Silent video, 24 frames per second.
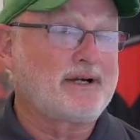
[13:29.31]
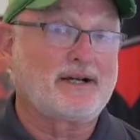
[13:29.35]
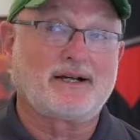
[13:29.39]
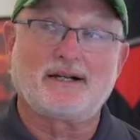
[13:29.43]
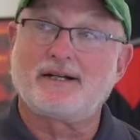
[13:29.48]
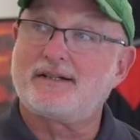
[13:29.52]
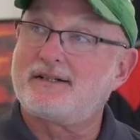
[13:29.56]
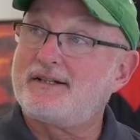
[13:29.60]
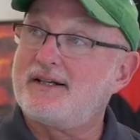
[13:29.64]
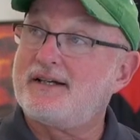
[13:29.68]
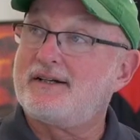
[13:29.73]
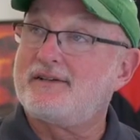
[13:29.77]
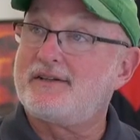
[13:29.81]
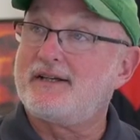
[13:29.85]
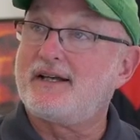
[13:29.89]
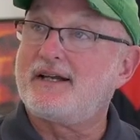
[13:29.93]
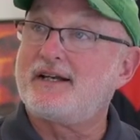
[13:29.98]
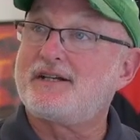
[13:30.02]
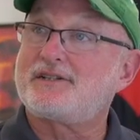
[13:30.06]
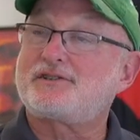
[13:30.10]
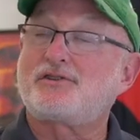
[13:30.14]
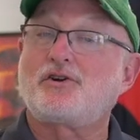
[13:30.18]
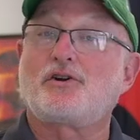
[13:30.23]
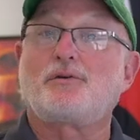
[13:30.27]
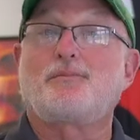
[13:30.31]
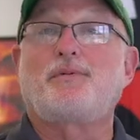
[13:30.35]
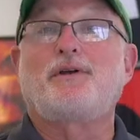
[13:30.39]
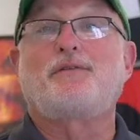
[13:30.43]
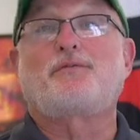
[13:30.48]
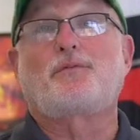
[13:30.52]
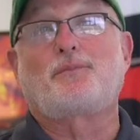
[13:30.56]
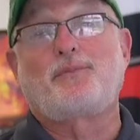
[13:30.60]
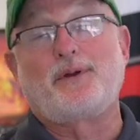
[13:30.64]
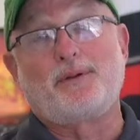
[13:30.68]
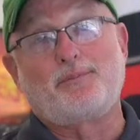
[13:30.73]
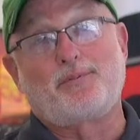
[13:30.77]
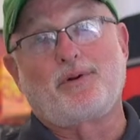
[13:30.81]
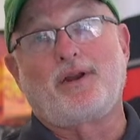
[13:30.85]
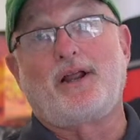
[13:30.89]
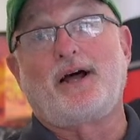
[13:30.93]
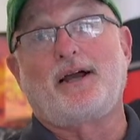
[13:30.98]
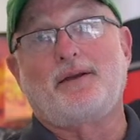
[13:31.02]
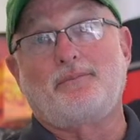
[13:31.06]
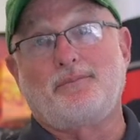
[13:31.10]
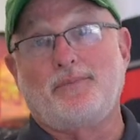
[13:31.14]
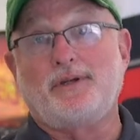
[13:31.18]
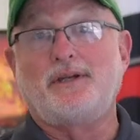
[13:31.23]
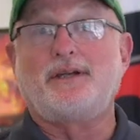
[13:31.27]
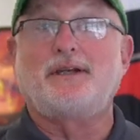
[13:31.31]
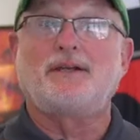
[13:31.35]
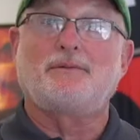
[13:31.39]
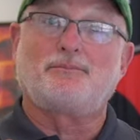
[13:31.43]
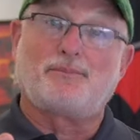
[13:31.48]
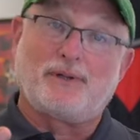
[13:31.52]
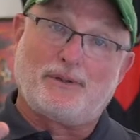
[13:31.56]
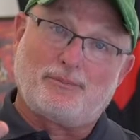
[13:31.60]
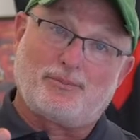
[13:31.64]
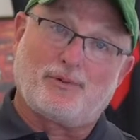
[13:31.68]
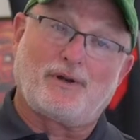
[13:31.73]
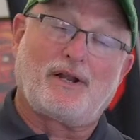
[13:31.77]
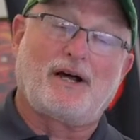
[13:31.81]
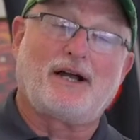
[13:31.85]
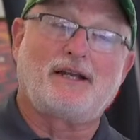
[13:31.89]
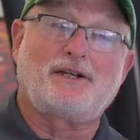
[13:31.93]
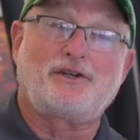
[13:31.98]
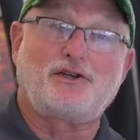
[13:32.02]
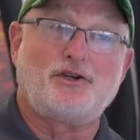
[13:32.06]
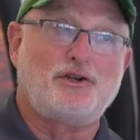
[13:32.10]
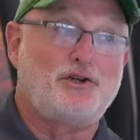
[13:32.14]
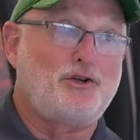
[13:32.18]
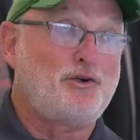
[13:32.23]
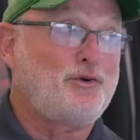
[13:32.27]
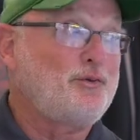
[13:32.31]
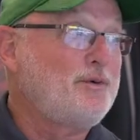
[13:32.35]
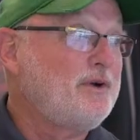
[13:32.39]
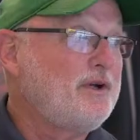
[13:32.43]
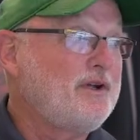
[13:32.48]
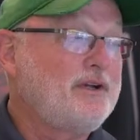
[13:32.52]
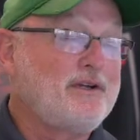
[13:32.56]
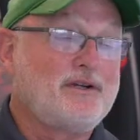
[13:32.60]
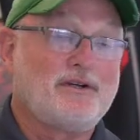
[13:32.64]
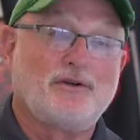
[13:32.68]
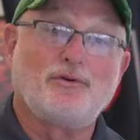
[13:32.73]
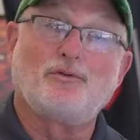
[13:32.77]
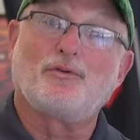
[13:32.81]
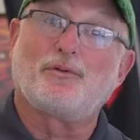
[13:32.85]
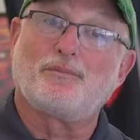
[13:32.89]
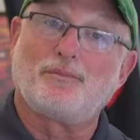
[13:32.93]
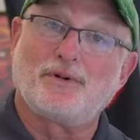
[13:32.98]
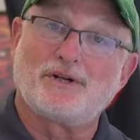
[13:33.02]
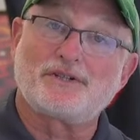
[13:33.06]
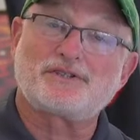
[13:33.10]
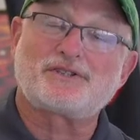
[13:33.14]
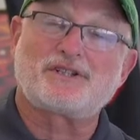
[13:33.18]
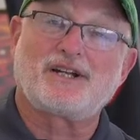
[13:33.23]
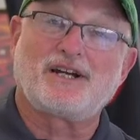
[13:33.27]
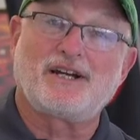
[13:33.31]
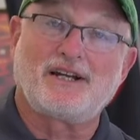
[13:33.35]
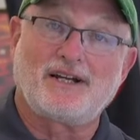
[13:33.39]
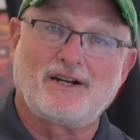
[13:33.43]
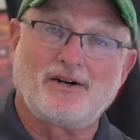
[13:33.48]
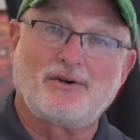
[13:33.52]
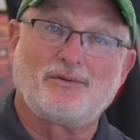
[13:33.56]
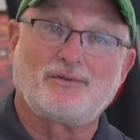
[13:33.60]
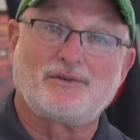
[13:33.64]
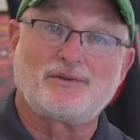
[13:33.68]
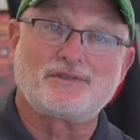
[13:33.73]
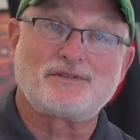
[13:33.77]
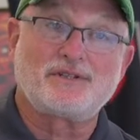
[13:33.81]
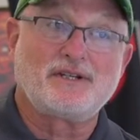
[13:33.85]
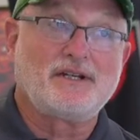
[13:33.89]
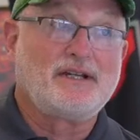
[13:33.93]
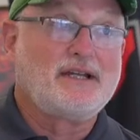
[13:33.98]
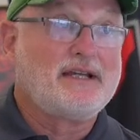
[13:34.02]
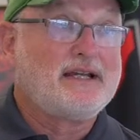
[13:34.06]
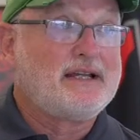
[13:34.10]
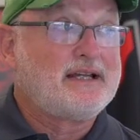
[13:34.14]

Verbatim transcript: I got to tell you, and it's going to be for people like me and people like you who are Mustang owners.